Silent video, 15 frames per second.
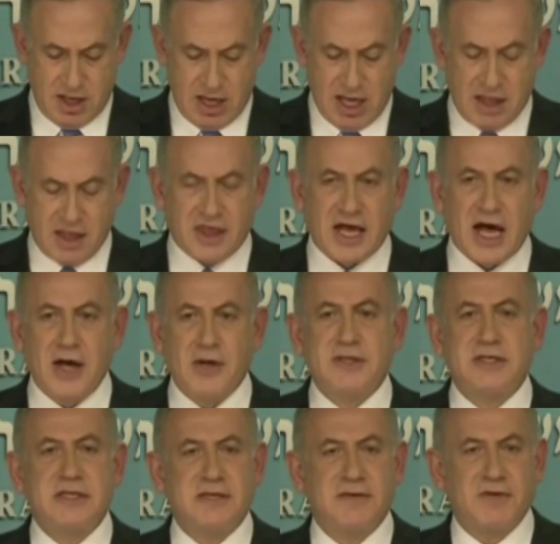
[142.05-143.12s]
And
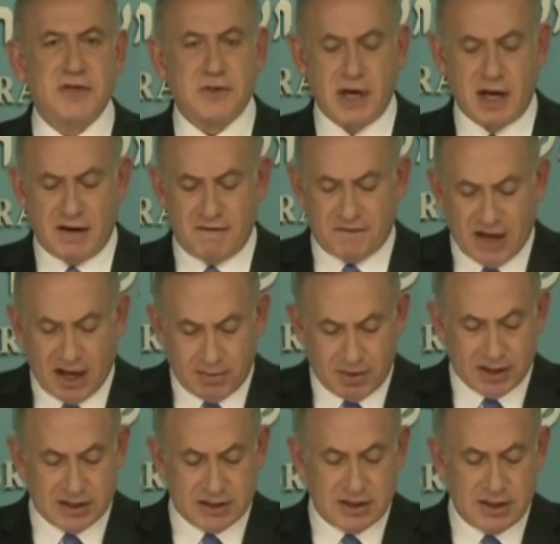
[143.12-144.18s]
thousands of Israeli
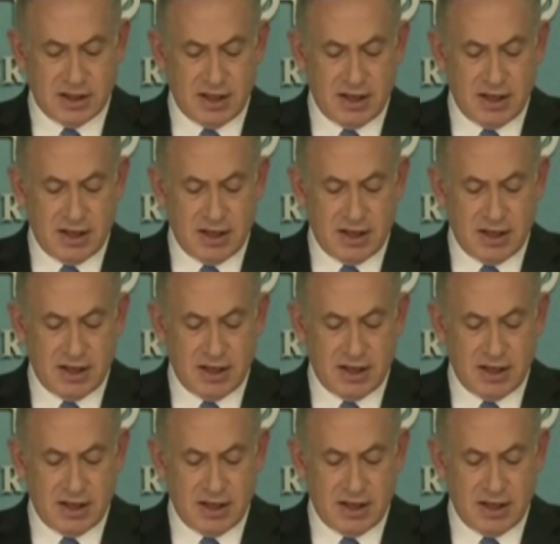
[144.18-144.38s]
families